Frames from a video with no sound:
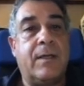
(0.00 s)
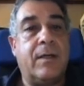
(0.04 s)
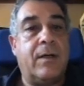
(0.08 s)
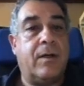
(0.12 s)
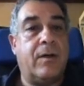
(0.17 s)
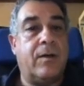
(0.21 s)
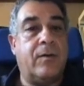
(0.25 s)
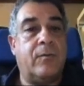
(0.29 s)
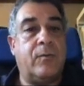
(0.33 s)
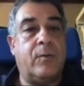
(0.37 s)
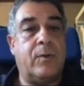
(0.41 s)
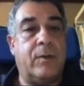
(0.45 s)

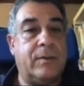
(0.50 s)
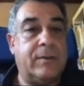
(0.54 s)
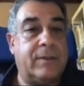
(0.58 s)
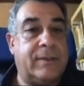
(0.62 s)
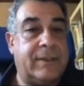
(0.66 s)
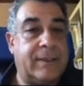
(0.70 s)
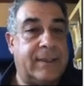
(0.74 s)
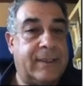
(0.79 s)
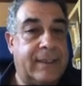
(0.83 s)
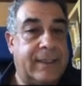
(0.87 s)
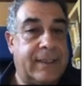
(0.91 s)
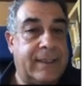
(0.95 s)
of what
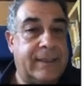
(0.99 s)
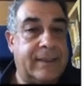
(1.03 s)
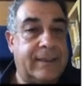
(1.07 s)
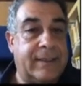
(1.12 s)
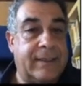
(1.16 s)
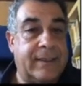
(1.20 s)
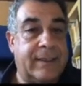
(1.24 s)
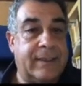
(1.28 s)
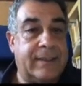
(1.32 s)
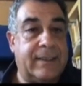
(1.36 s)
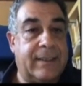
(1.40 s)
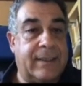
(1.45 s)

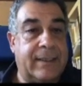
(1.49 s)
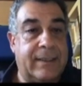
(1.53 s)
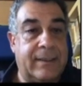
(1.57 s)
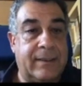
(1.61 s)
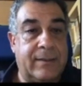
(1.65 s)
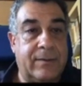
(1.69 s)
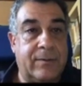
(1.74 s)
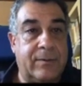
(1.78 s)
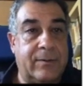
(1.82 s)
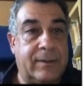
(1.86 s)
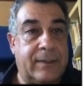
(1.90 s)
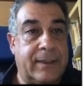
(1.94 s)
entered
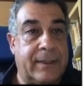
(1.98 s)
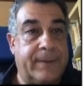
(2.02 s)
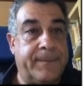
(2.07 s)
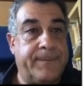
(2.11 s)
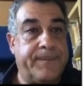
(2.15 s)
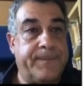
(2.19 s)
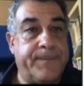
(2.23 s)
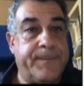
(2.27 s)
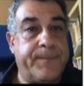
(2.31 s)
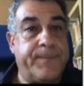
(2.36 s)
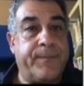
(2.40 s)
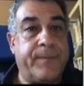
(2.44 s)
into the
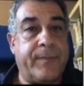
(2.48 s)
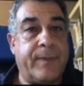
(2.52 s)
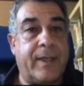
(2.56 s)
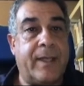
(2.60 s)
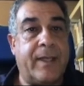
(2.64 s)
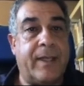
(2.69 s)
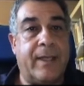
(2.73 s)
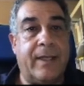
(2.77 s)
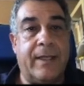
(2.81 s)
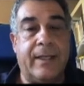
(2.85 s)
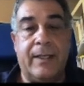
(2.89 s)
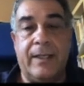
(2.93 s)

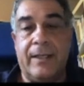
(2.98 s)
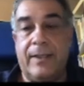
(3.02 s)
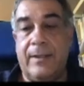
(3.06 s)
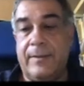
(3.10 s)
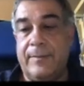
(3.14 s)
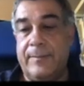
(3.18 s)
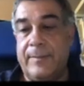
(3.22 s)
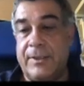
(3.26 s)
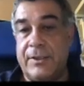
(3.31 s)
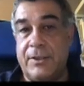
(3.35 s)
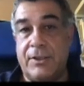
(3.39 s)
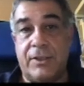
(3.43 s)

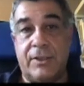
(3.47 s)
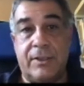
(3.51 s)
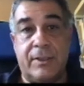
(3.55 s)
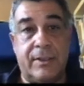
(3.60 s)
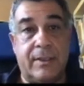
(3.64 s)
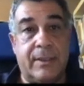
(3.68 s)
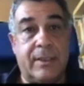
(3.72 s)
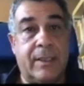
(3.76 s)
machine.